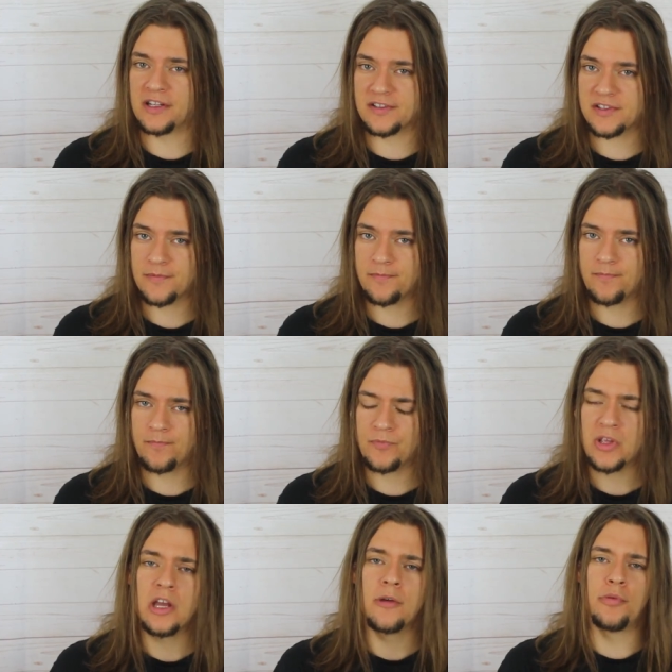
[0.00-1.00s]
is.
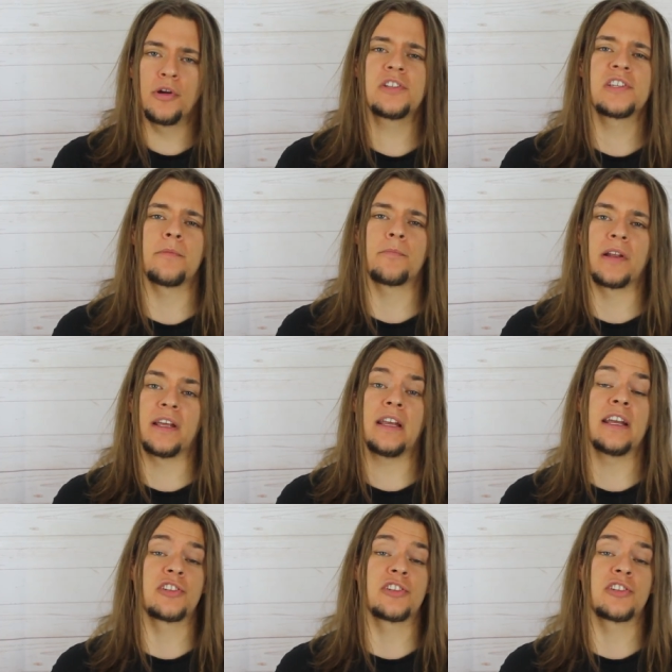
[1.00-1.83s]
Put simply,